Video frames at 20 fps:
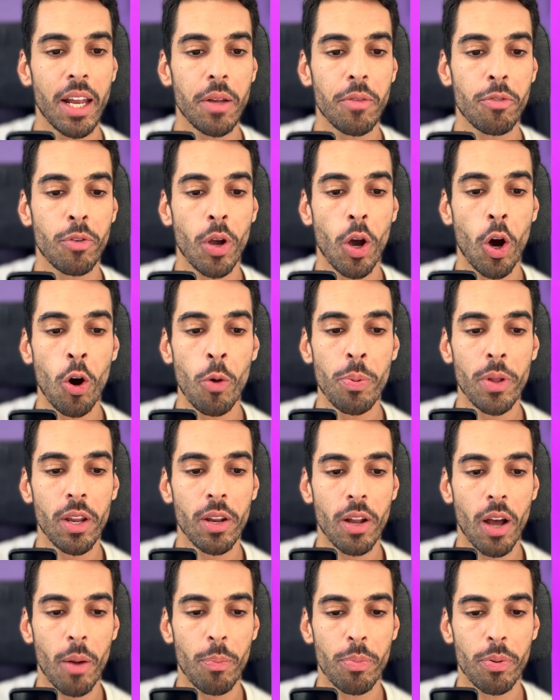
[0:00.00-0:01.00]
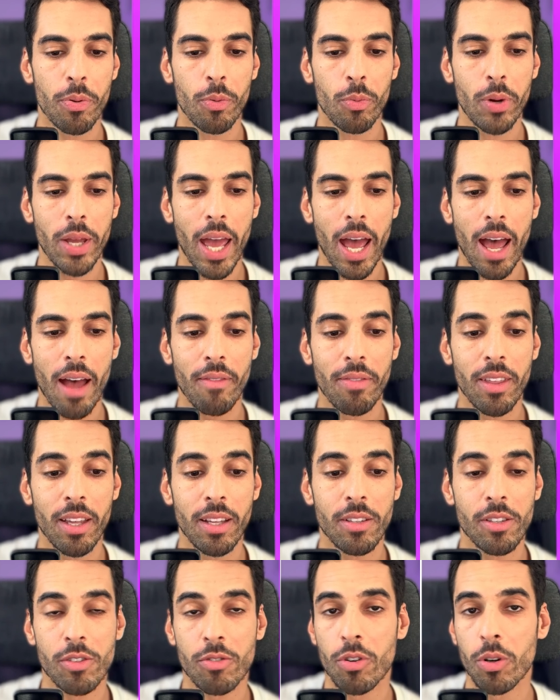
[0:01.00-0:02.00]
And if we open it up, we have
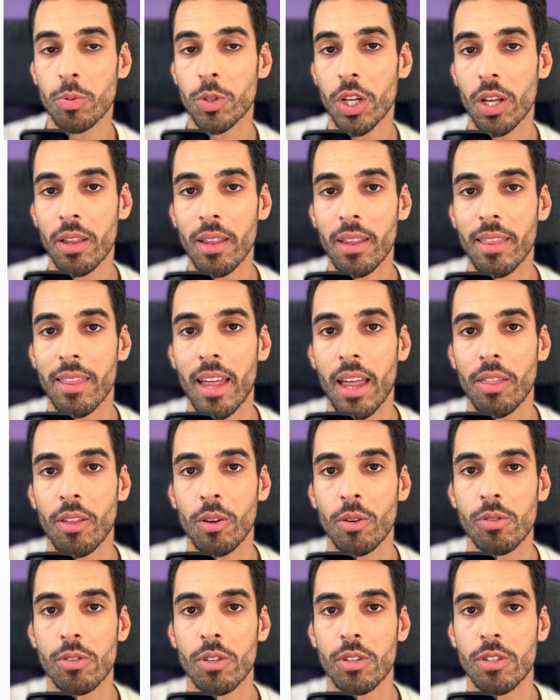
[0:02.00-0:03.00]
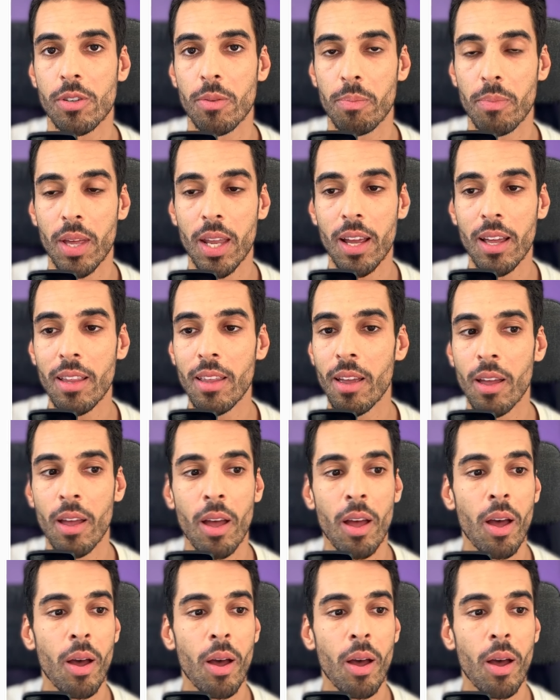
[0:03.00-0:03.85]
the description that the user submitted,